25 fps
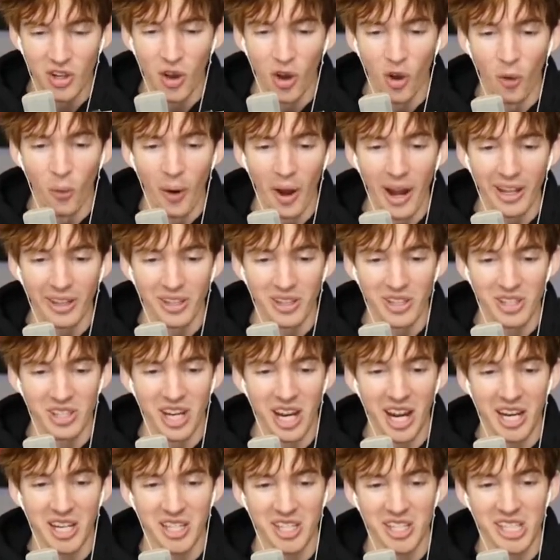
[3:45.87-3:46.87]
no way this
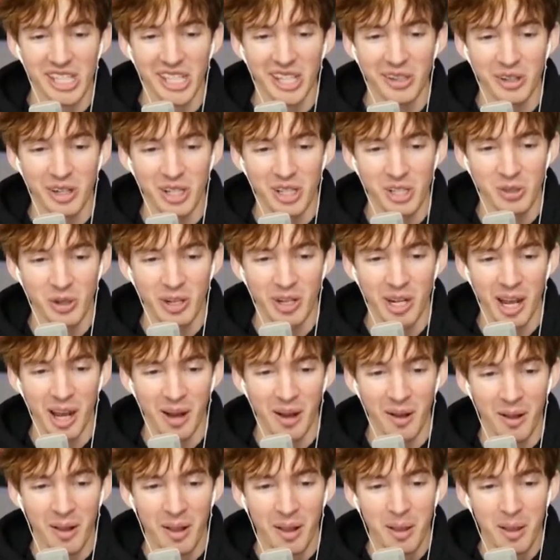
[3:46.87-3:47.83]
guy is serious right now.